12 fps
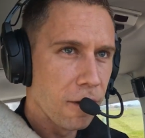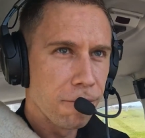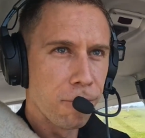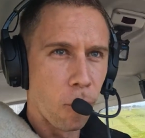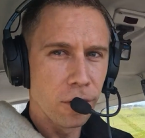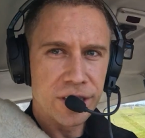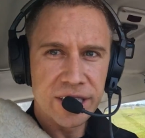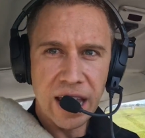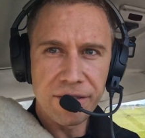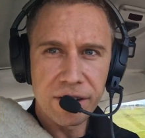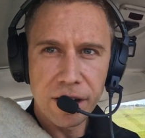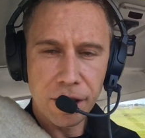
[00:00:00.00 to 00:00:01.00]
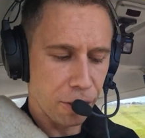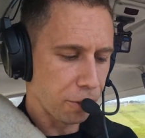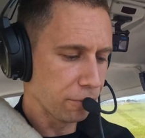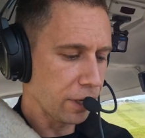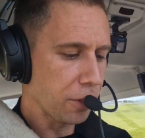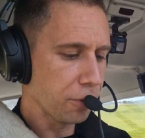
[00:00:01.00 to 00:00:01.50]

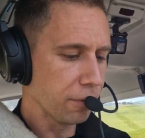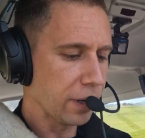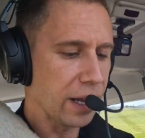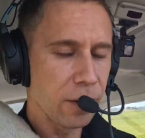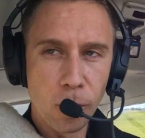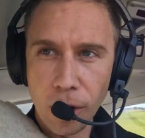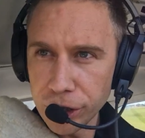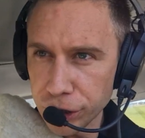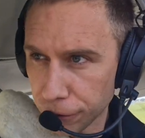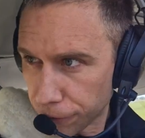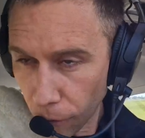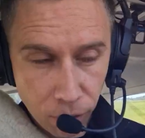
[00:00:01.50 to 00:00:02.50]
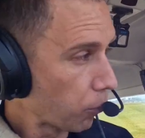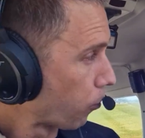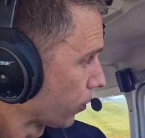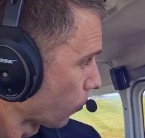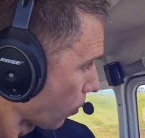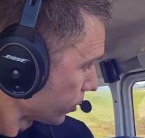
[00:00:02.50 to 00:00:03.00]
4733 and
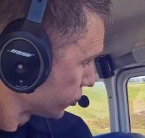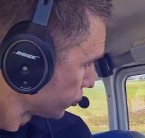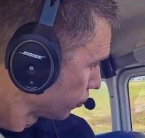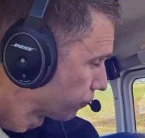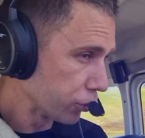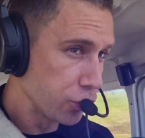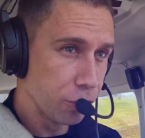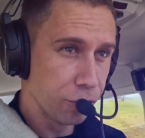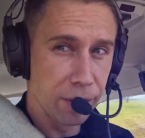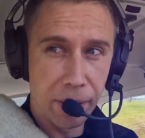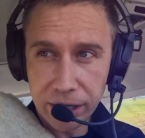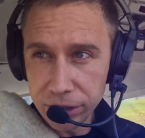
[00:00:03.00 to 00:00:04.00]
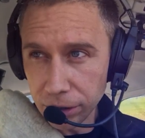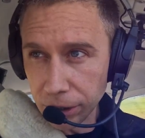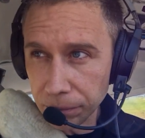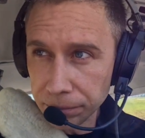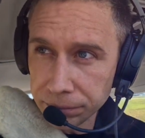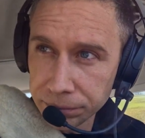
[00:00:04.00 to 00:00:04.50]
124.12 for 23 Mike
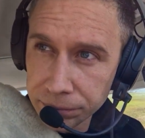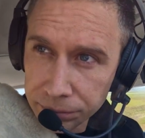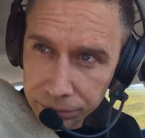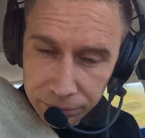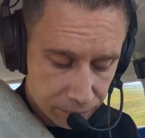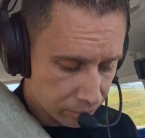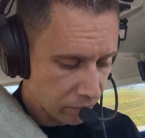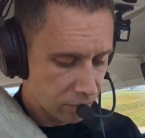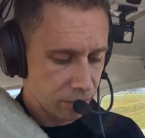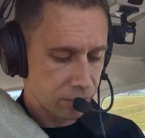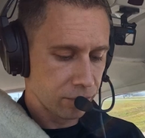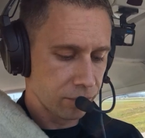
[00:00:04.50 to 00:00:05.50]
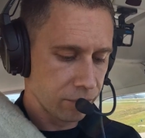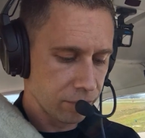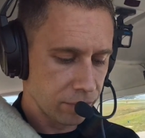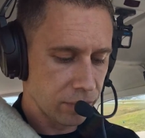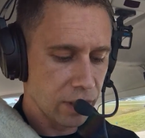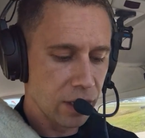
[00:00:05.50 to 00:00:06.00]
Zulu. And remember
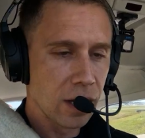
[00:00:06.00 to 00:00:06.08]
318 Lima